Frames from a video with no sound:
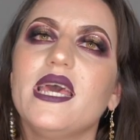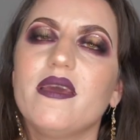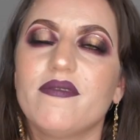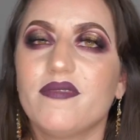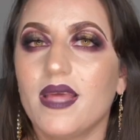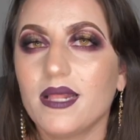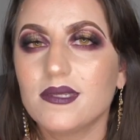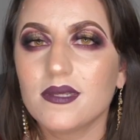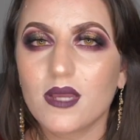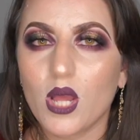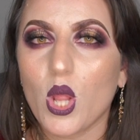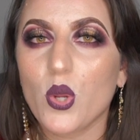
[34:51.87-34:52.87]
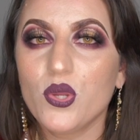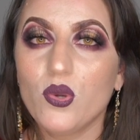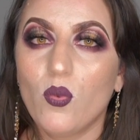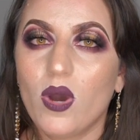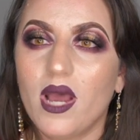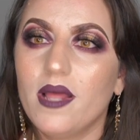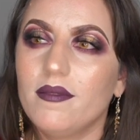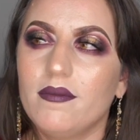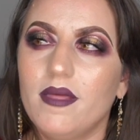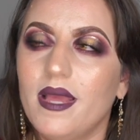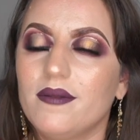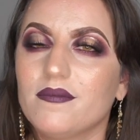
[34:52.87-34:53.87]
If that's the color you want,
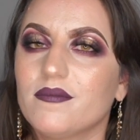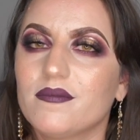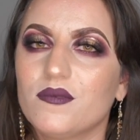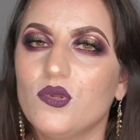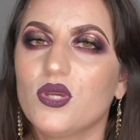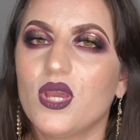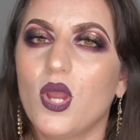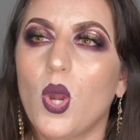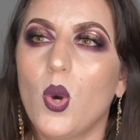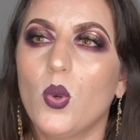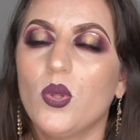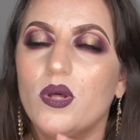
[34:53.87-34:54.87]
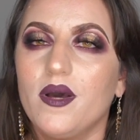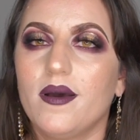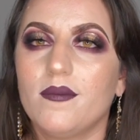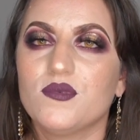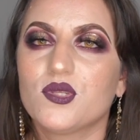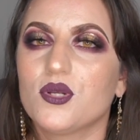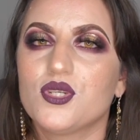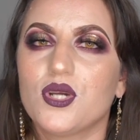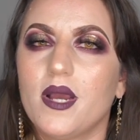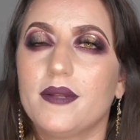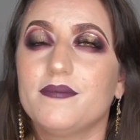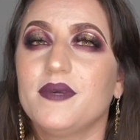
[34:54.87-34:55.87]
then you can go search
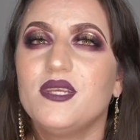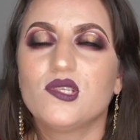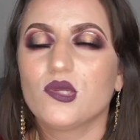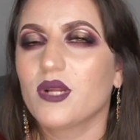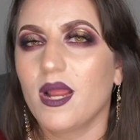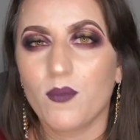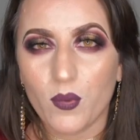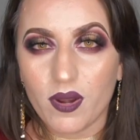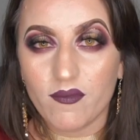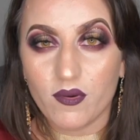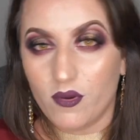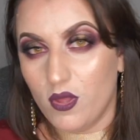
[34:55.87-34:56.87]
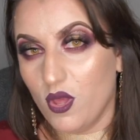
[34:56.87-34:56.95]
on Instagram or whatever